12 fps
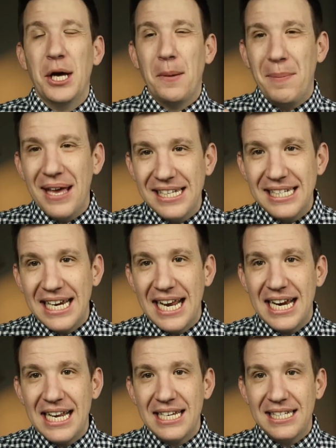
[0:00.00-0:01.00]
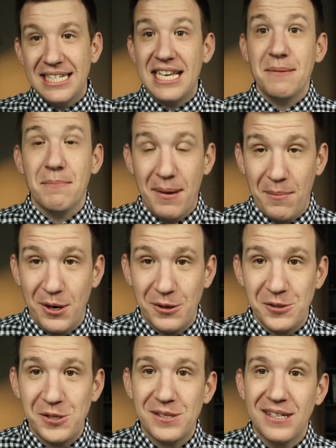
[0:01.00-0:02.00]
opinionated team
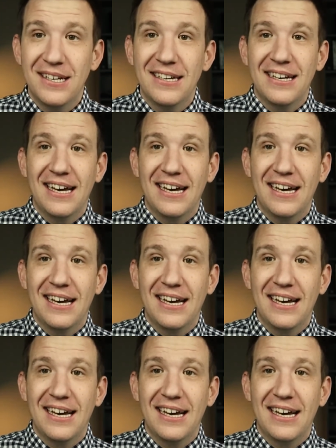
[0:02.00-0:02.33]
members